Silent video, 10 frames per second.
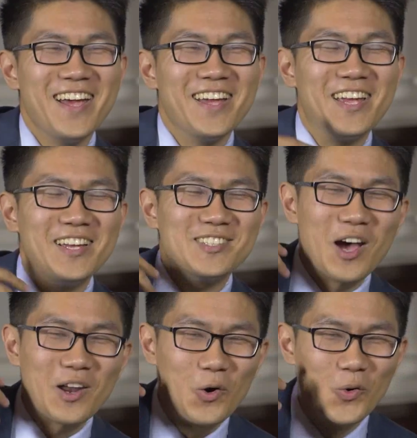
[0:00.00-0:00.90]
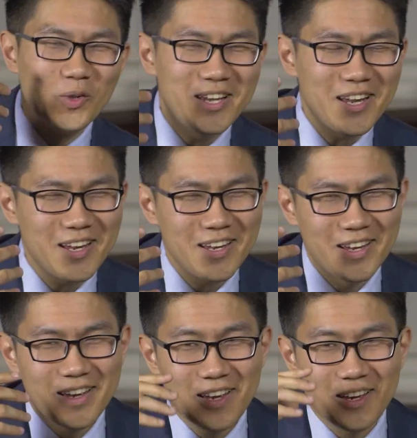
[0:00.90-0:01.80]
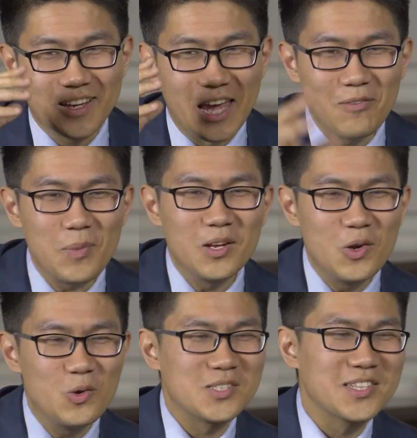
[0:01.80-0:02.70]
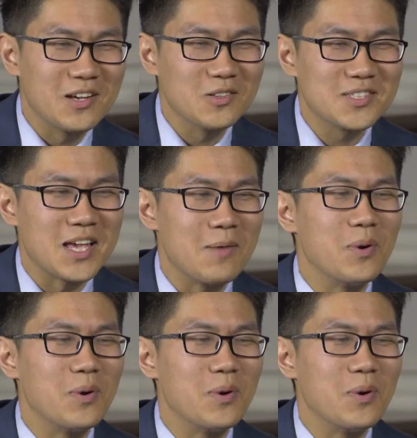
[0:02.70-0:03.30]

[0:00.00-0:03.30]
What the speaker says: he's not only gave me a new skill set,